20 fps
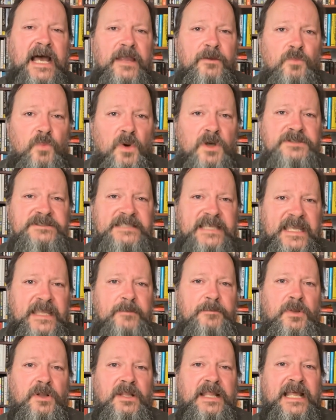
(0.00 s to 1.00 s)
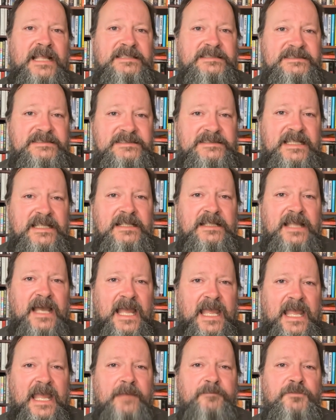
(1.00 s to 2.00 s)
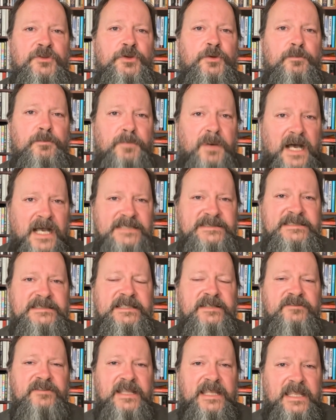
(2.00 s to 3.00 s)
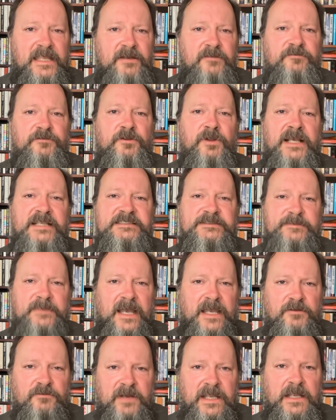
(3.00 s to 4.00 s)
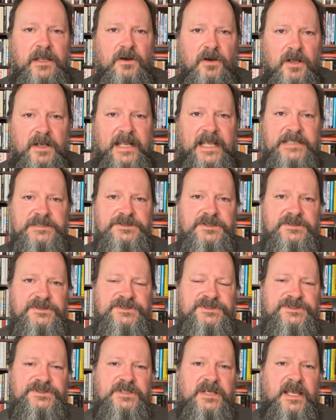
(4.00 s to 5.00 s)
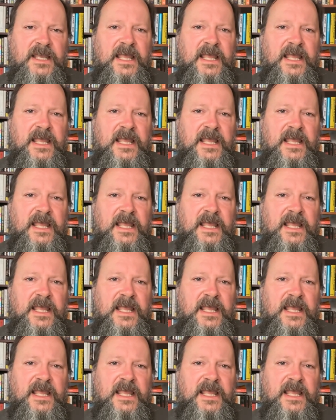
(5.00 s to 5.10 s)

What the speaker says: I was able and still am to positively influence my reincarnations.